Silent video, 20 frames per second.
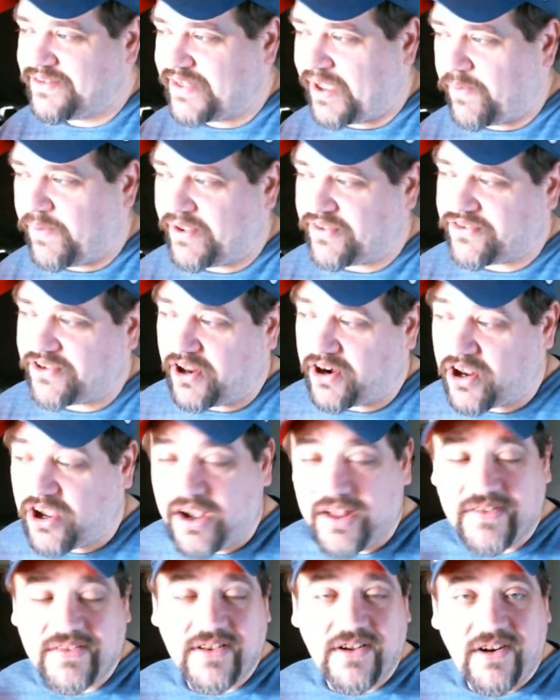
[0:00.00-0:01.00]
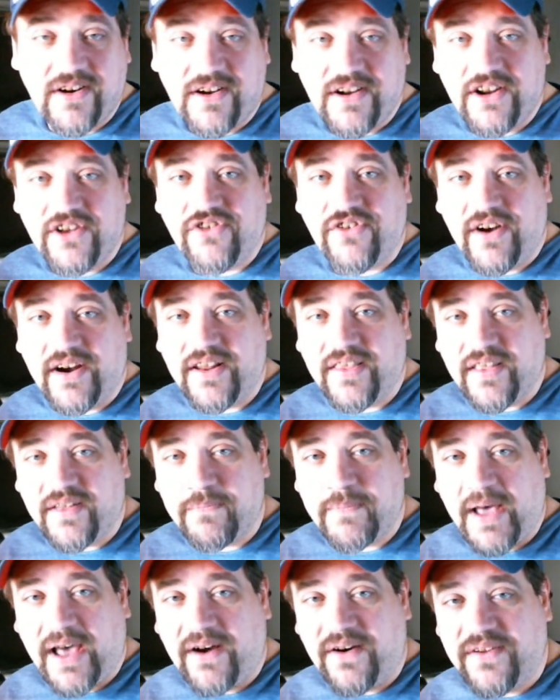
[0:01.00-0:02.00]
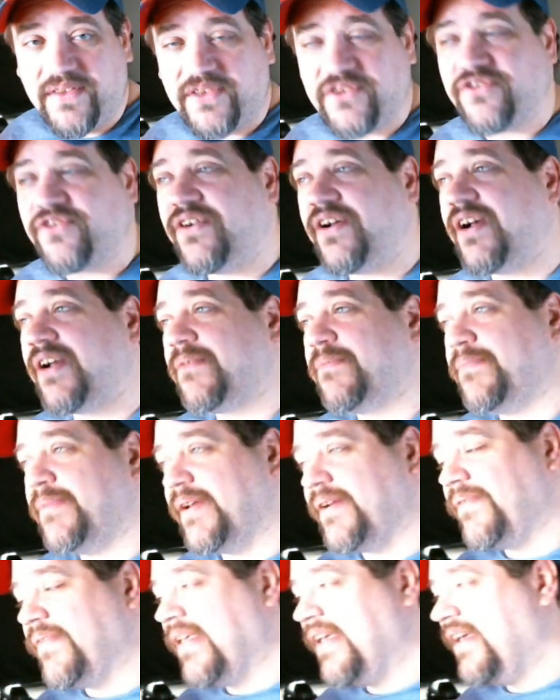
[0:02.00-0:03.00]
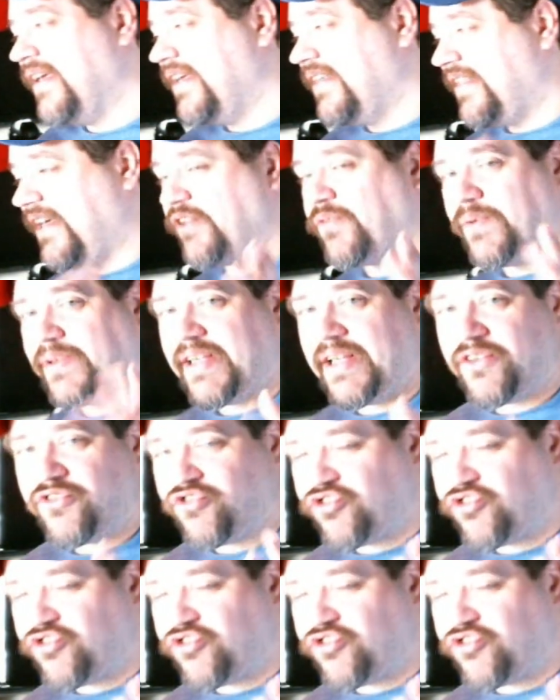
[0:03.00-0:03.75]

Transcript: That way it's not constantly on and draining the battery of the truck, but that's what that